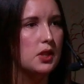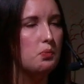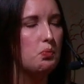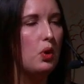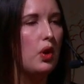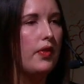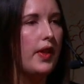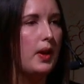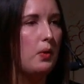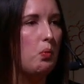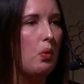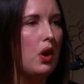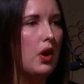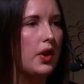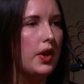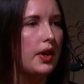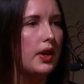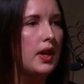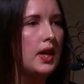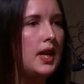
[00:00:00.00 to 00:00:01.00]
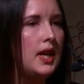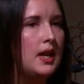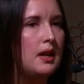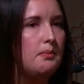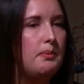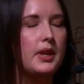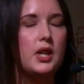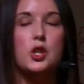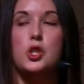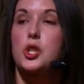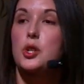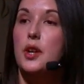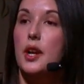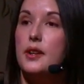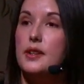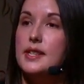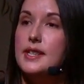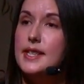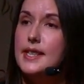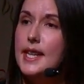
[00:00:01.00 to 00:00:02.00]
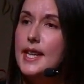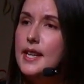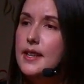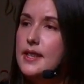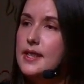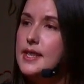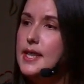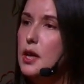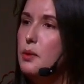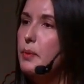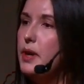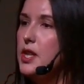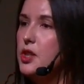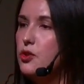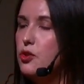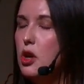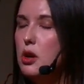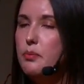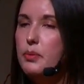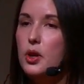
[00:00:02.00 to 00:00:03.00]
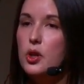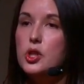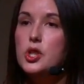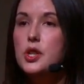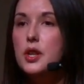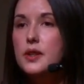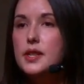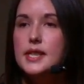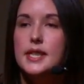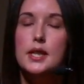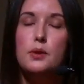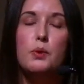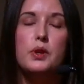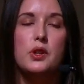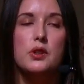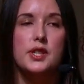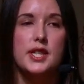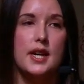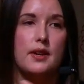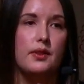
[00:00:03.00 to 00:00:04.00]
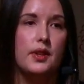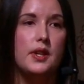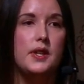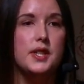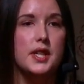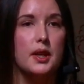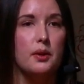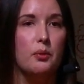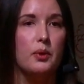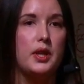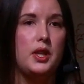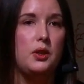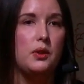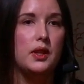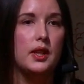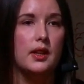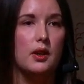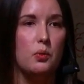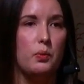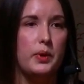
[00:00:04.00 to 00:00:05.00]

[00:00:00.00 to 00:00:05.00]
and what they want, because you don't see in the same way as Dropbox, you don't see what you're downloading when you click